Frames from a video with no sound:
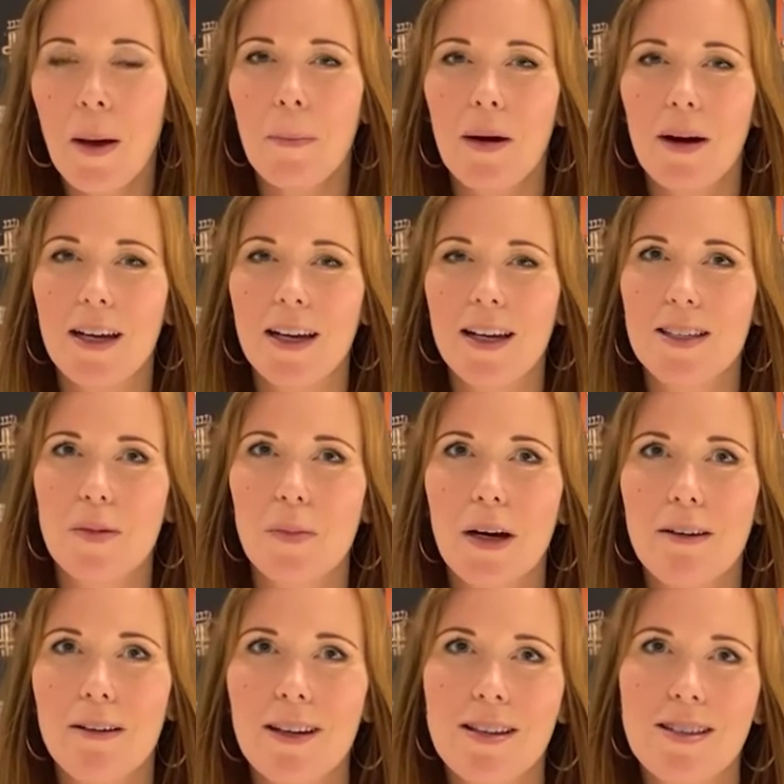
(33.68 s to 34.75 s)
My
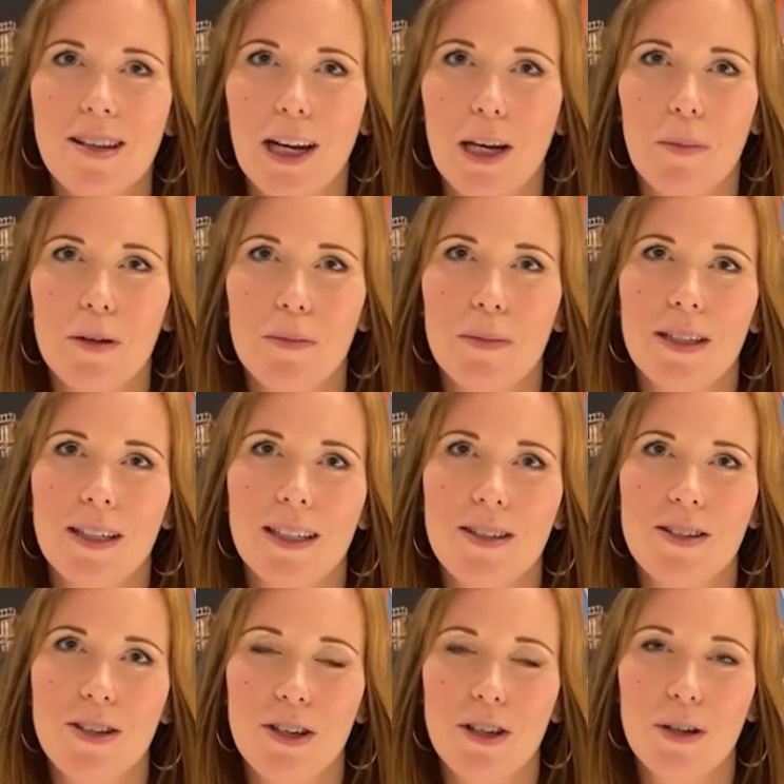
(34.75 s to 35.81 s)
experience enabled me
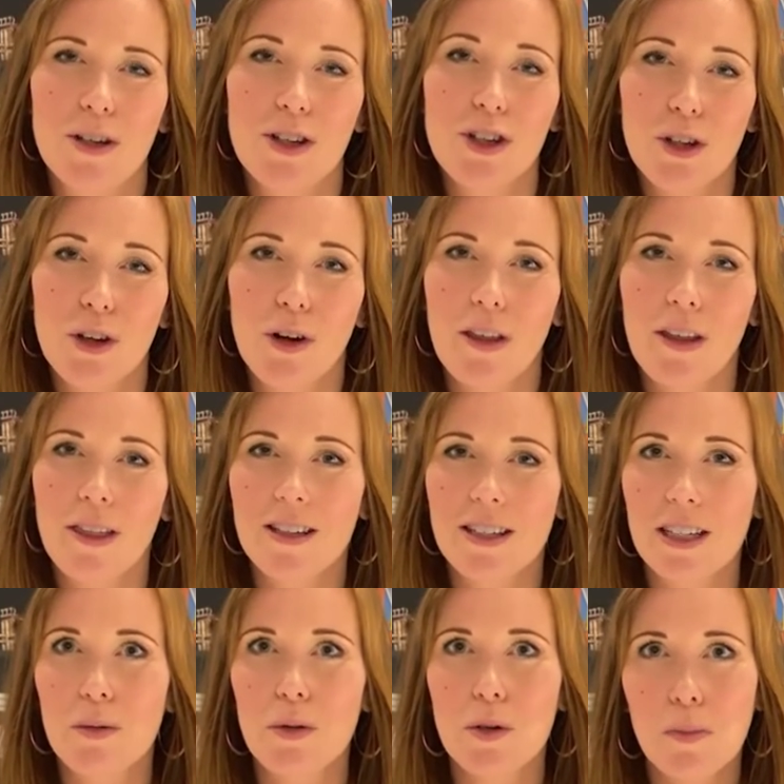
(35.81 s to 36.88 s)
to ensure that the
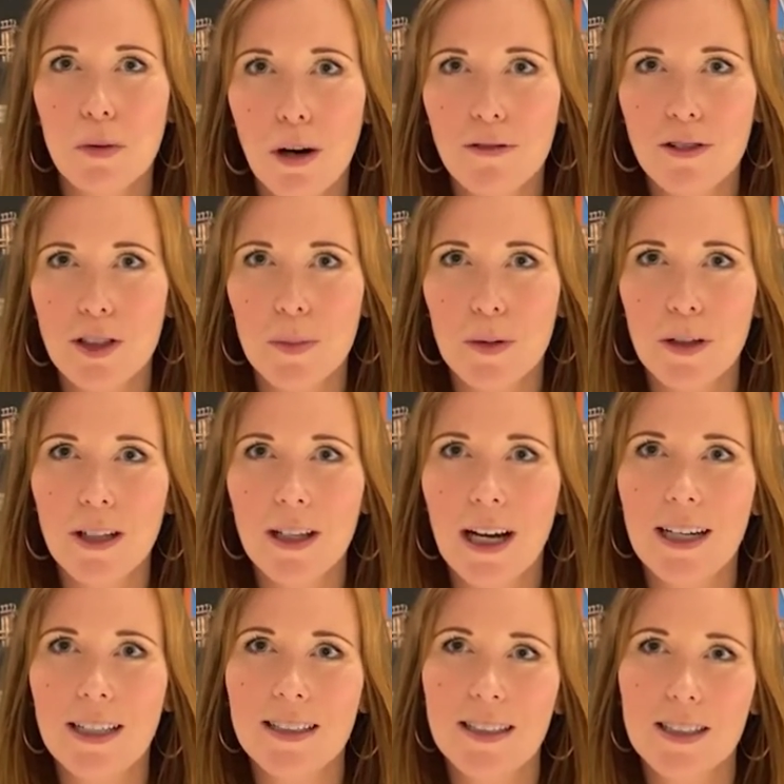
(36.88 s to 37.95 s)
deal was profitable,
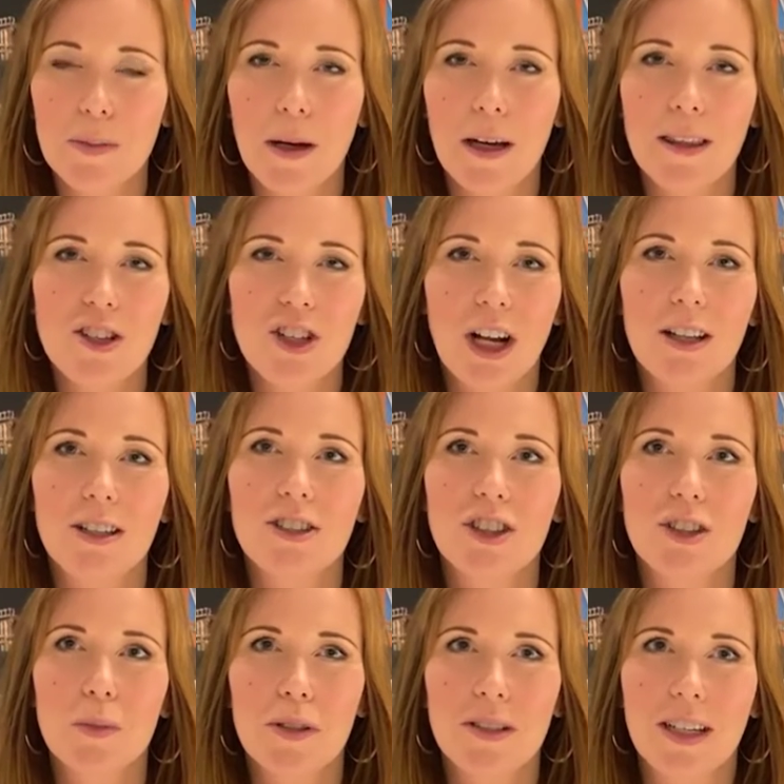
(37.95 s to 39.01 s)
and despite the challenges
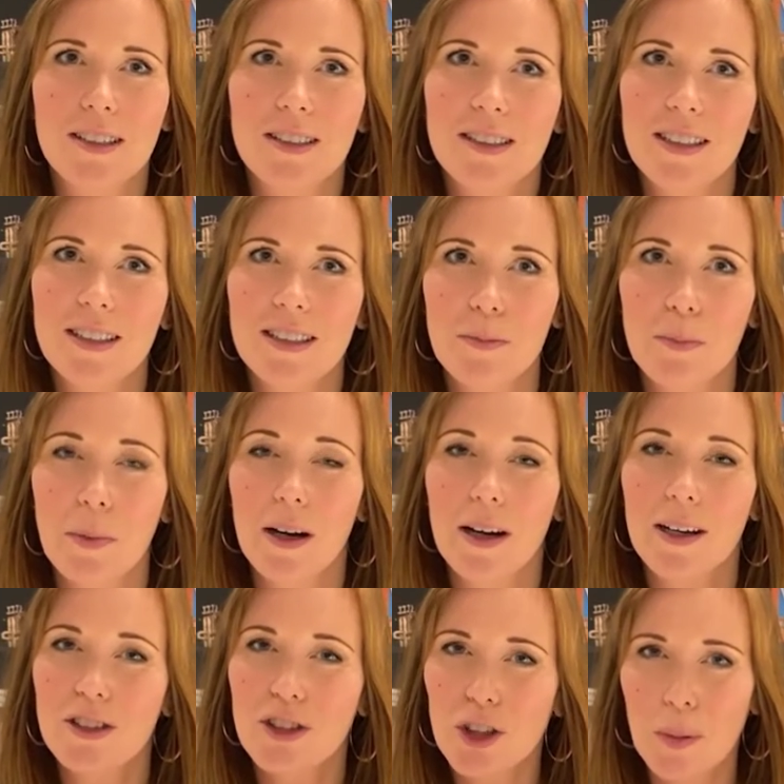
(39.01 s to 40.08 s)
presented
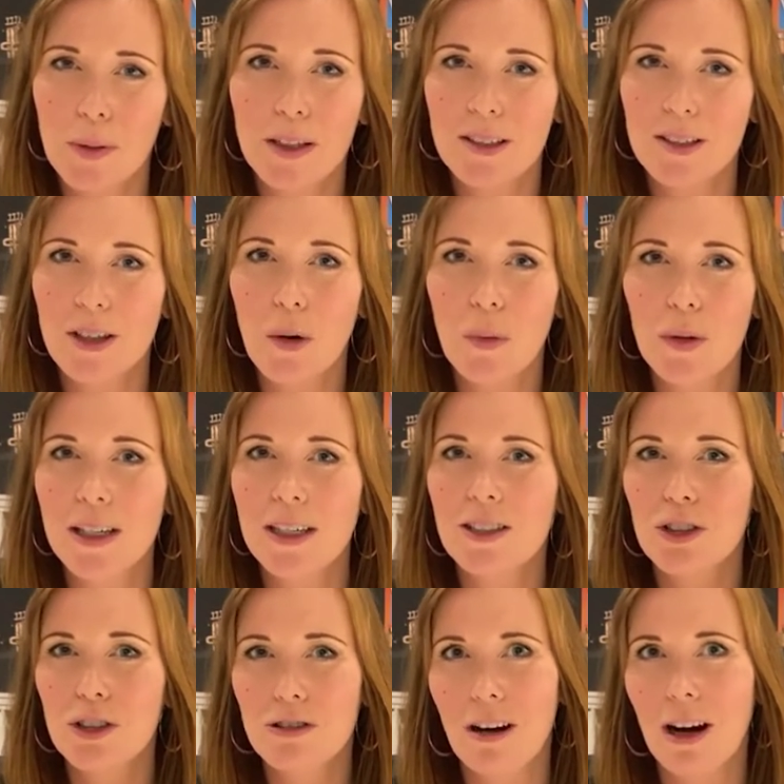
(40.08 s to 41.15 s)
by Japanese
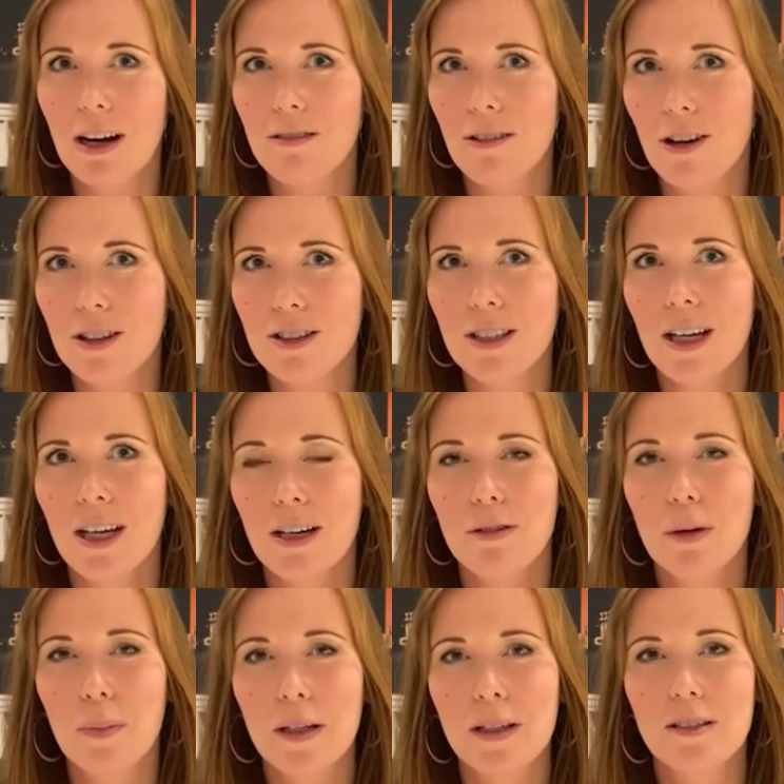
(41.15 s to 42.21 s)
knotweed, dry rot,
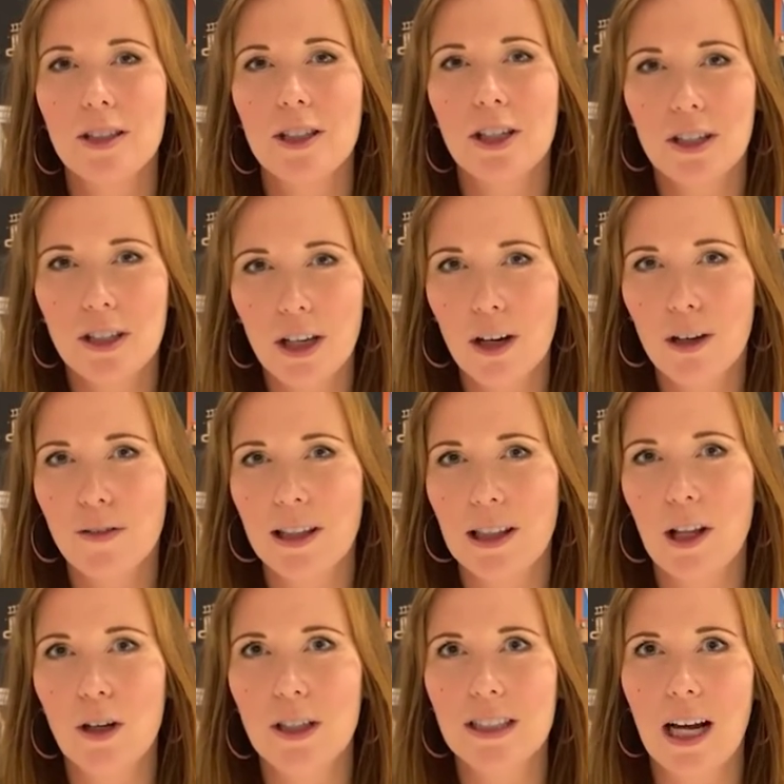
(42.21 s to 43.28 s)
repeated COVID
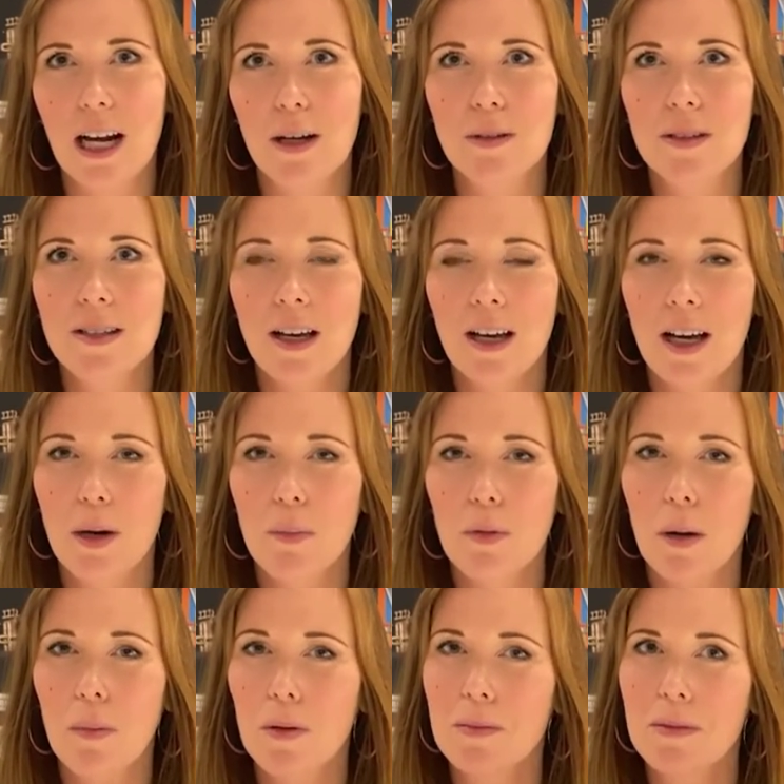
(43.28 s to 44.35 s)
lockdowns and
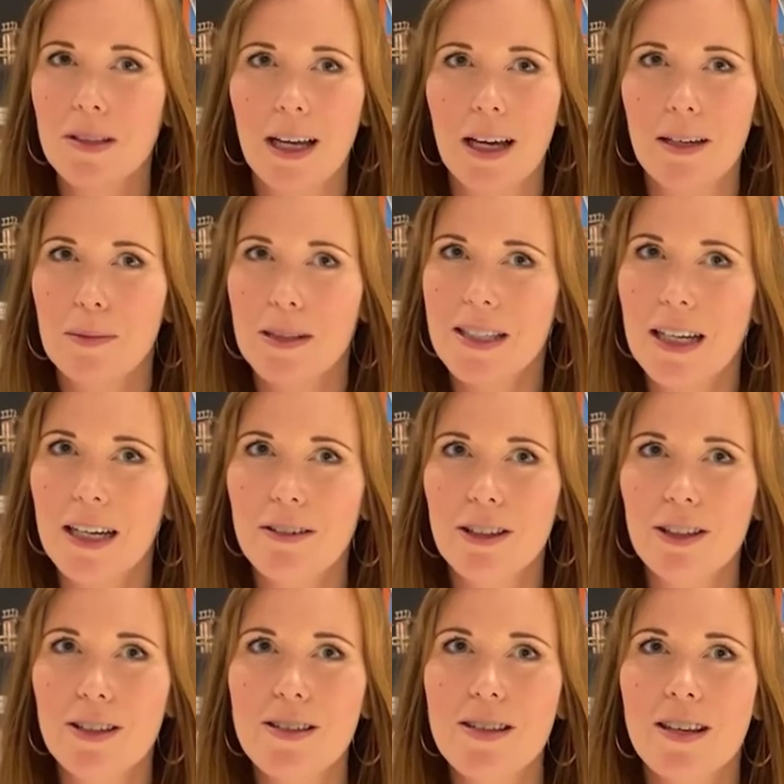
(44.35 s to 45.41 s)
problems getting
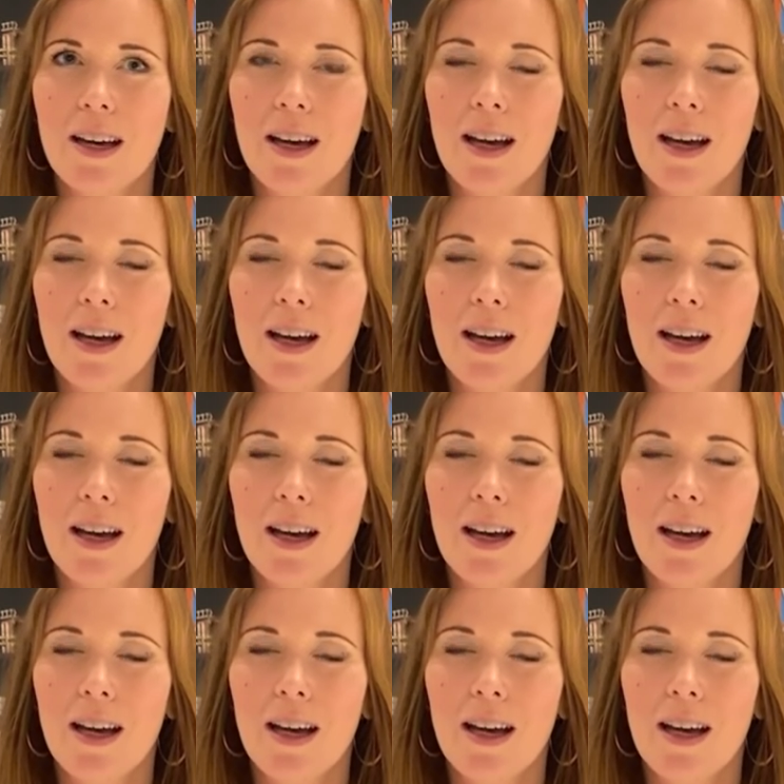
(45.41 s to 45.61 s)
materials,